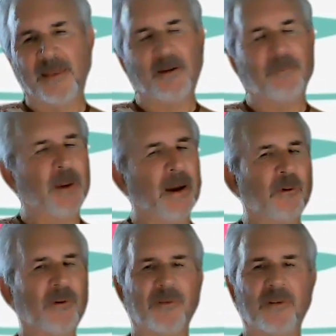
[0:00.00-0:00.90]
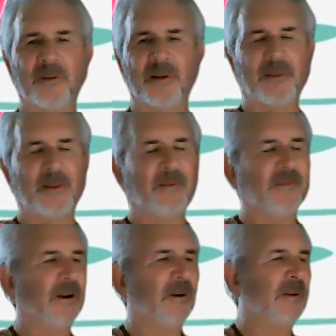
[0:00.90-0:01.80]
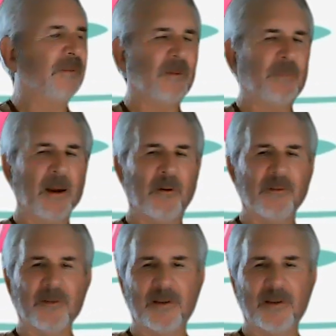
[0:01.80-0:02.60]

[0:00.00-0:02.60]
They're powerful. They're very, very powerful.